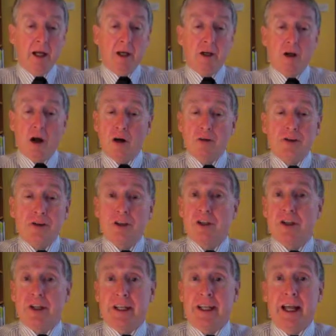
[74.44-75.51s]

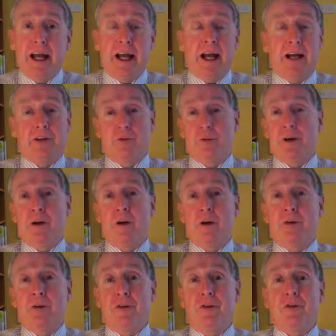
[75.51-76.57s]
Constantly, as we're
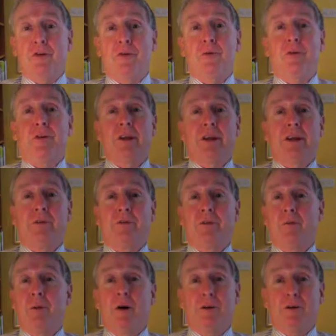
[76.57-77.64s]
going through the
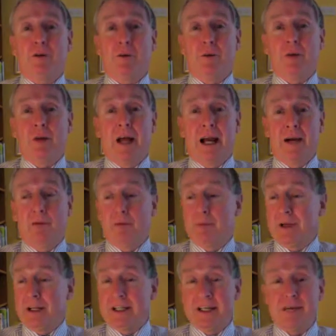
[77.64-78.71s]
module, I will
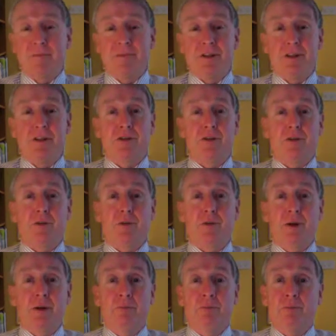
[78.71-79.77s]
be attempting to
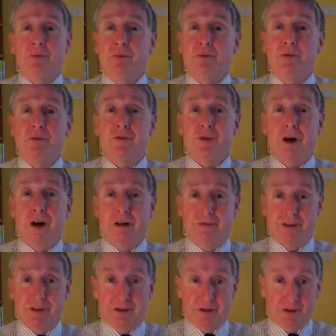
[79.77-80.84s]
improve our
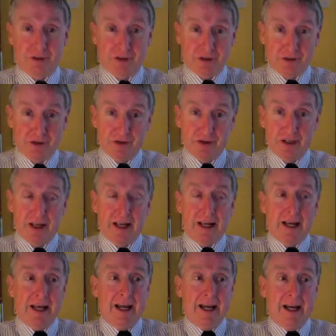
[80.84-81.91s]
resources.
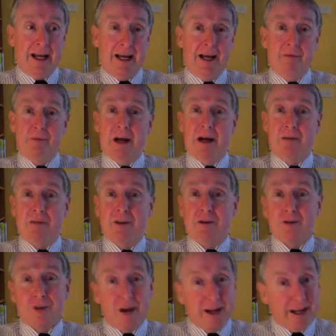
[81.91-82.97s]
I'll be
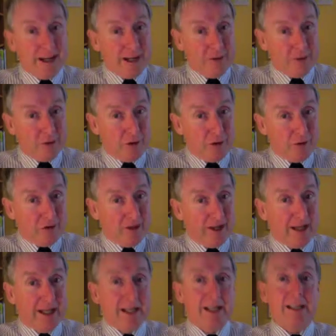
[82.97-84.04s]
trying out new
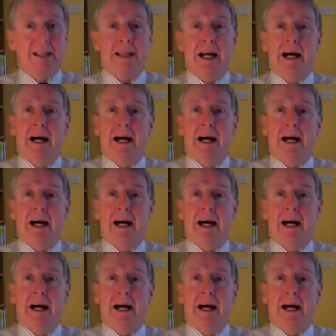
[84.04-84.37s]
things.